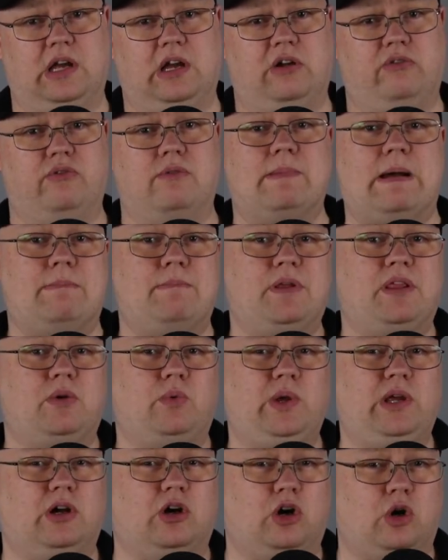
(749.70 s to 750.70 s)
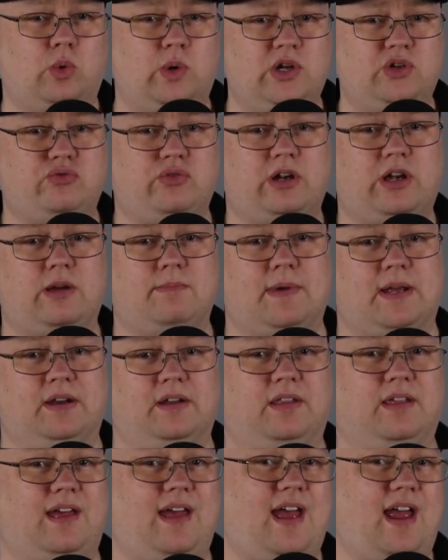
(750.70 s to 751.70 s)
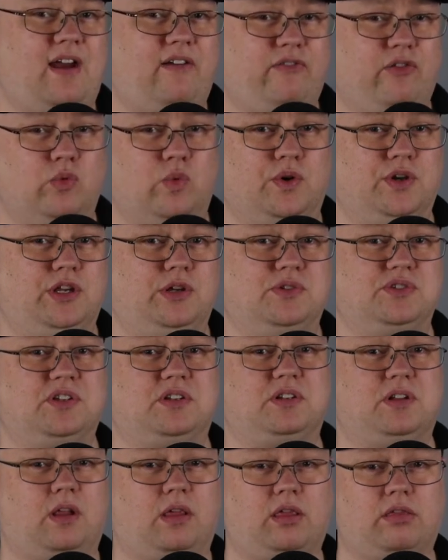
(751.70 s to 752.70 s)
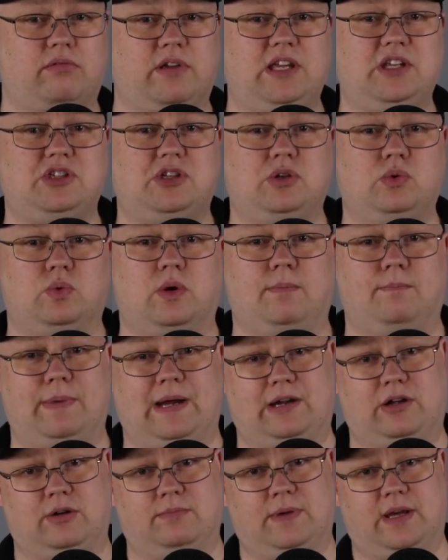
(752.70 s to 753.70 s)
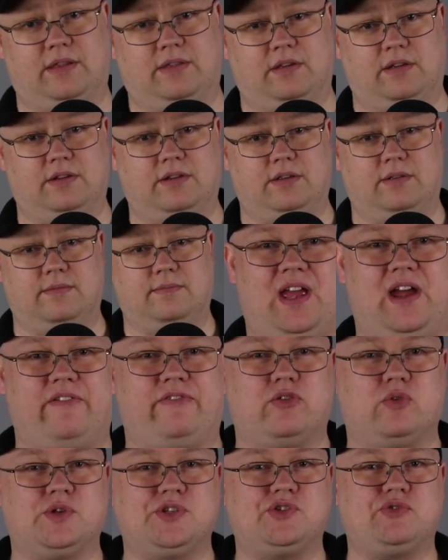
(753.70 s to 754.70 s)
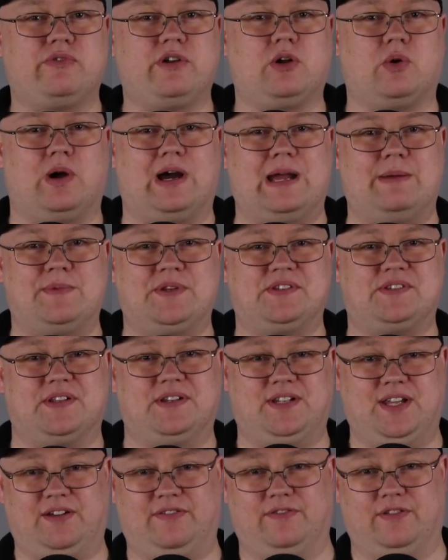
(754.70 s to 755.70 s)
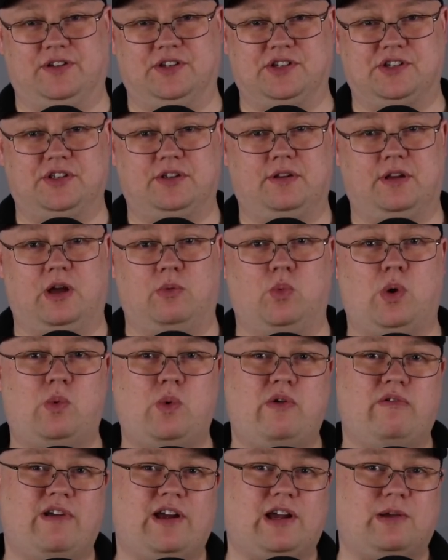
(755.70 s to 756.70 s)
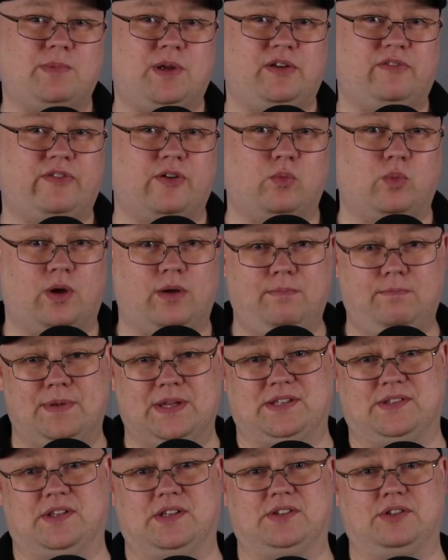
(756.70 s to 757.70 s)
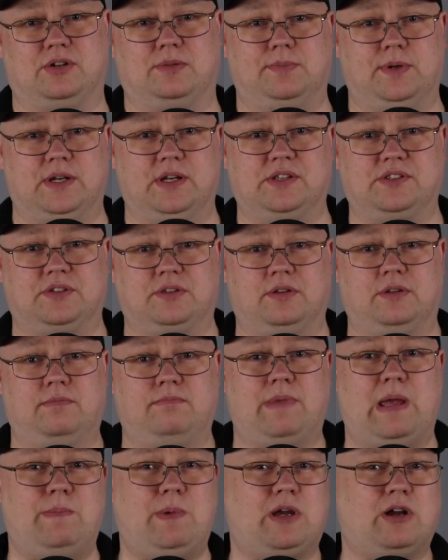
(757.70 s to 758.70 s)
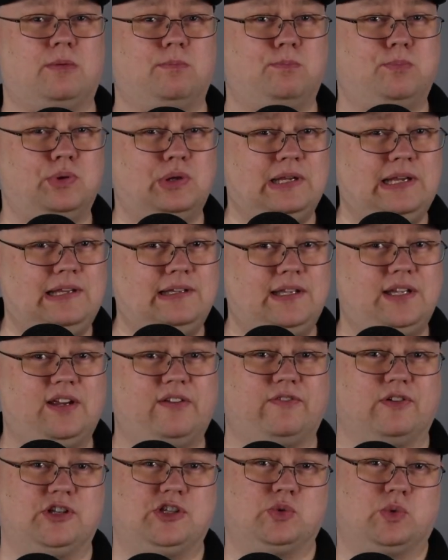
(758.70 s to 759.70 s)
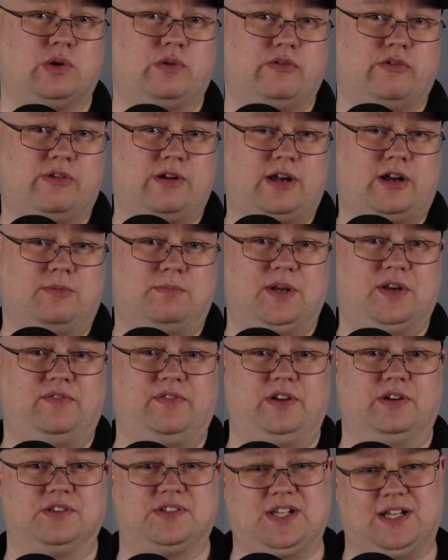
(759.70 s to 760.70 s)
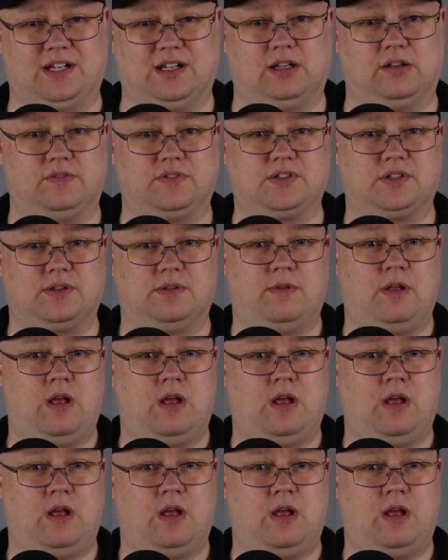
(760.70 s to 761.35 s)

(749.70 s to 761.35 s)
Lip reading: Remember that we always recommend that everyone uses the 3-2-1 backup method. Everyone's requirements are different, and what we recommend for one business or person may be completely different to what we recommend for yourselves.